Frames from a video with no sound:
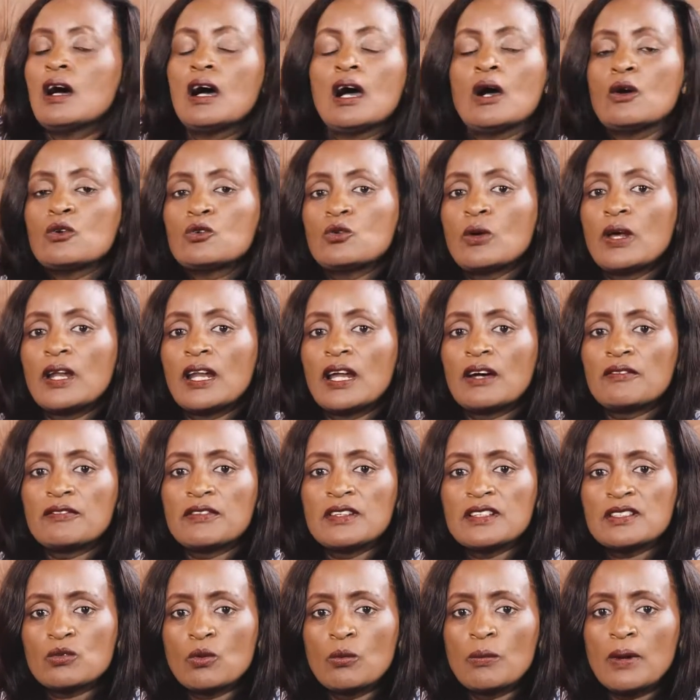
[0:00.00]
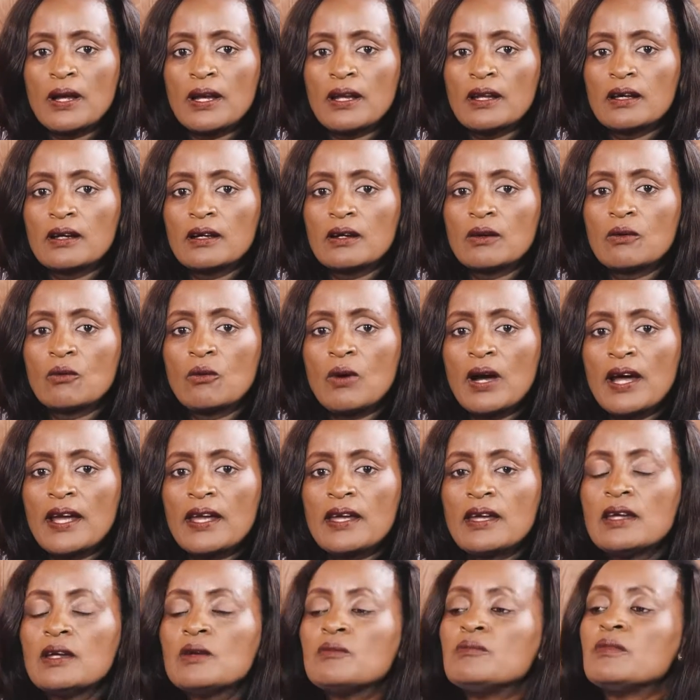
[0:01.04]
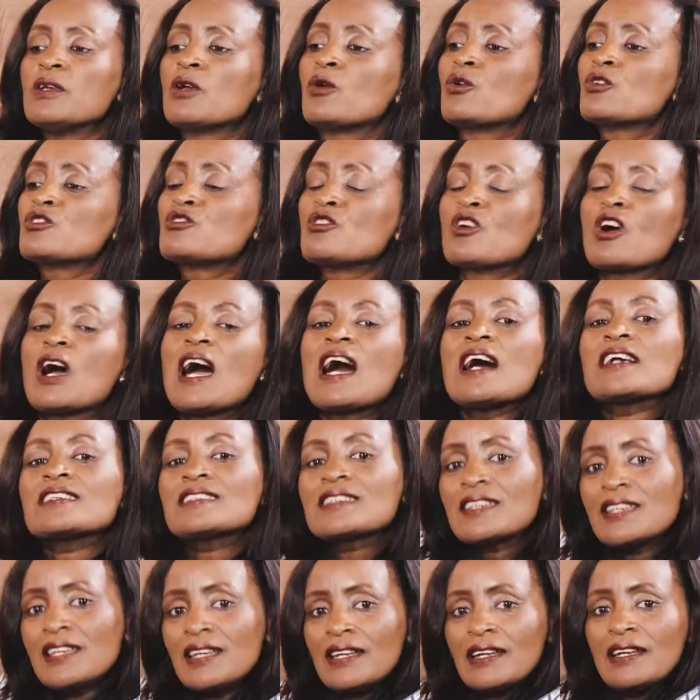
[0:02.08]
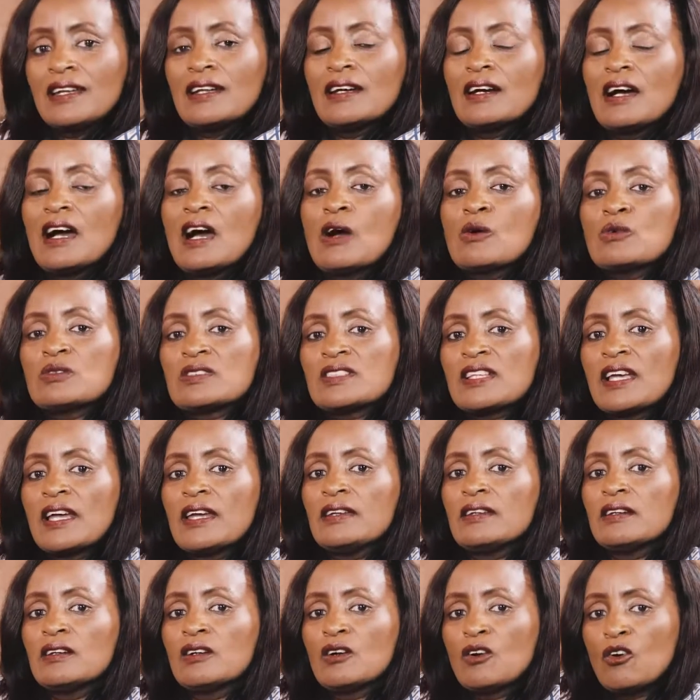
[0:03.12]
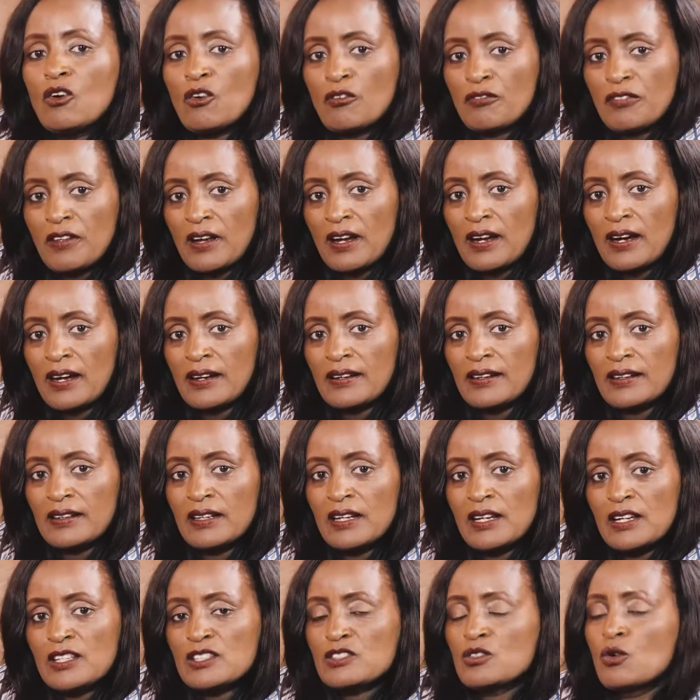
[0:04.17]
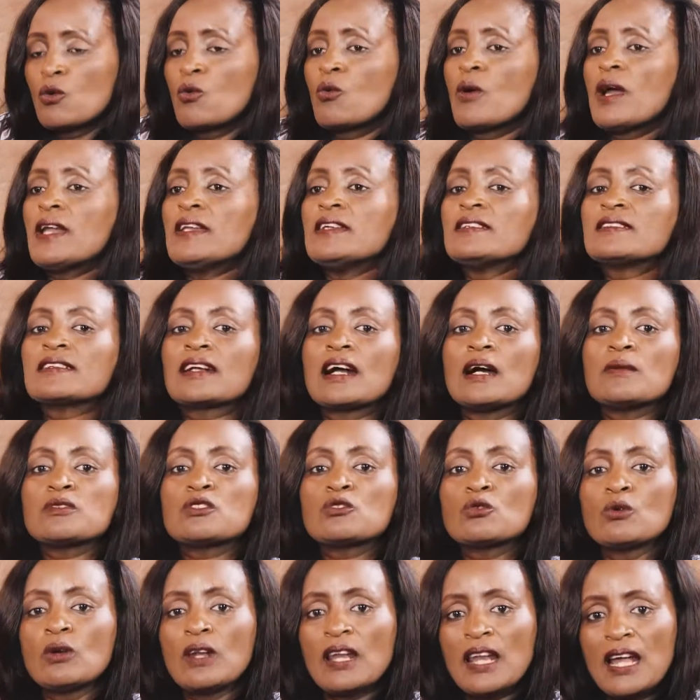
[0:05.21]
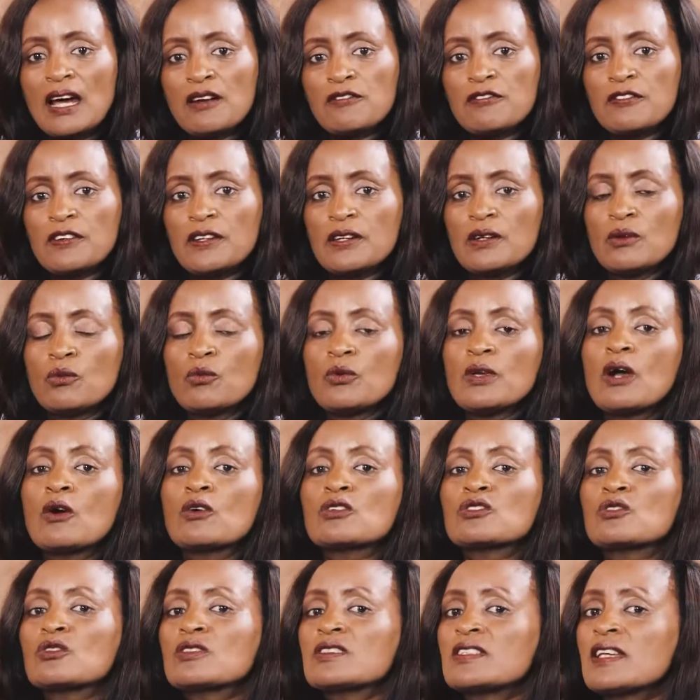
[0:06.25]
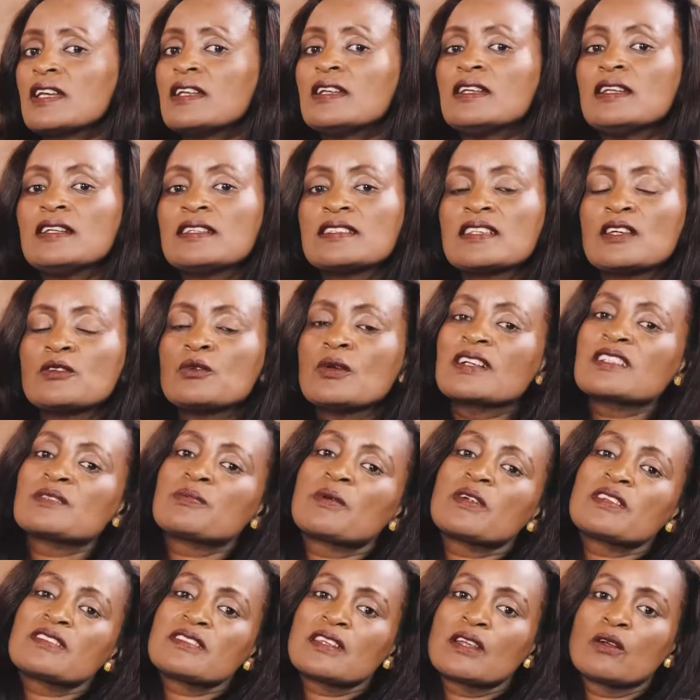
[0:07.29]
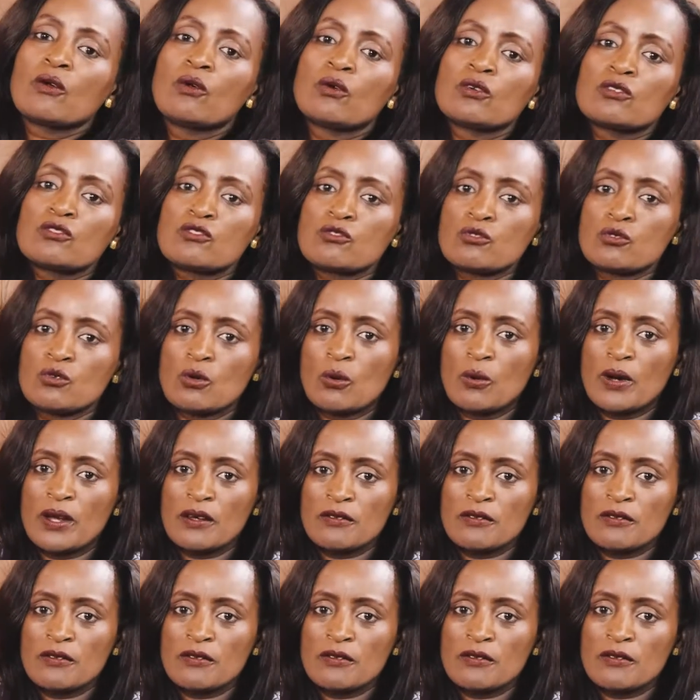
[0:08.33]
How do I love this woman? Why? Because you're asking outside of the garden. So when it comes to loving, we are also saying, listen, you're expressing God to your